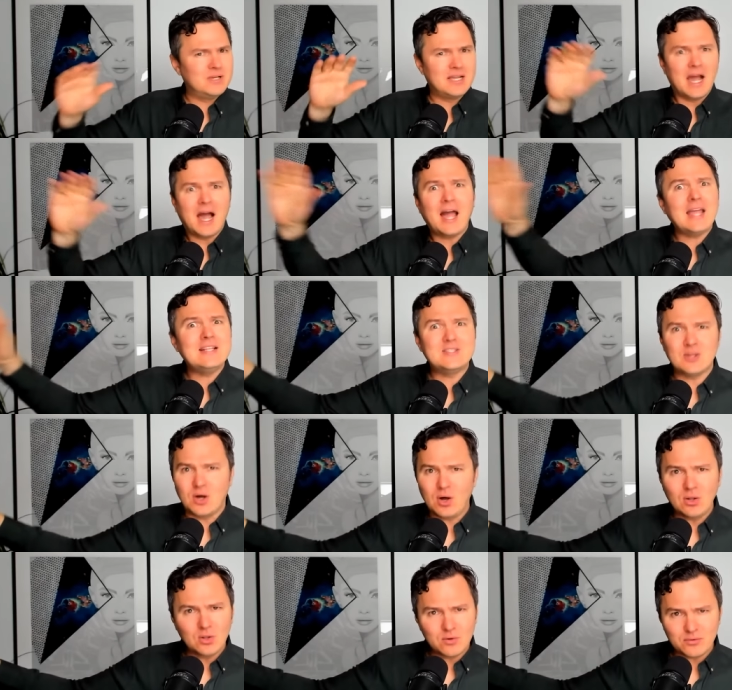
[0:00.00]
Guides
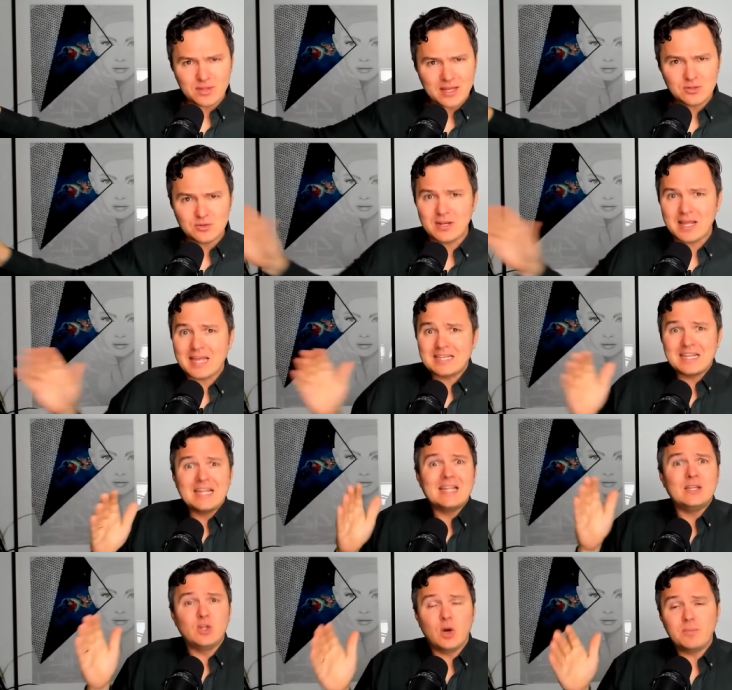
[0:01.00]
all over the internet.
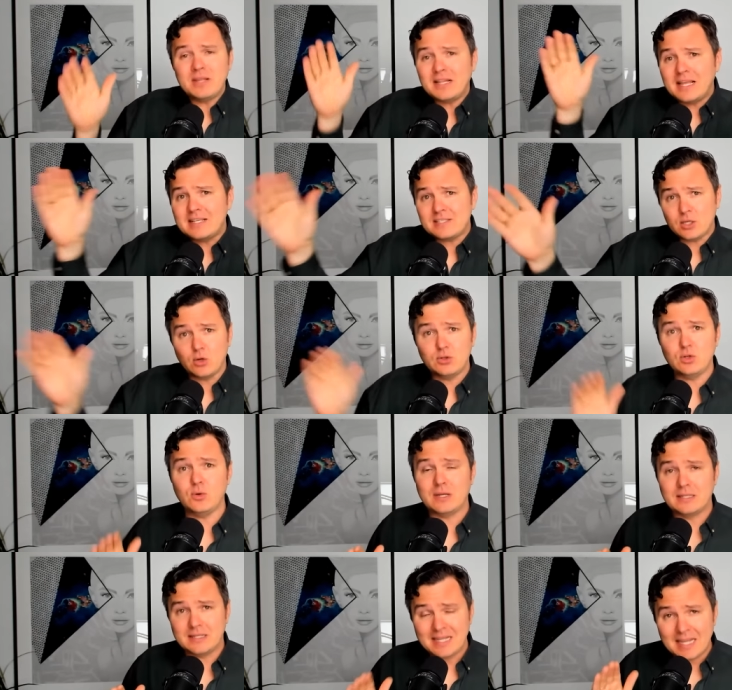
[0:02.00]
Don't be lazy. Go do it.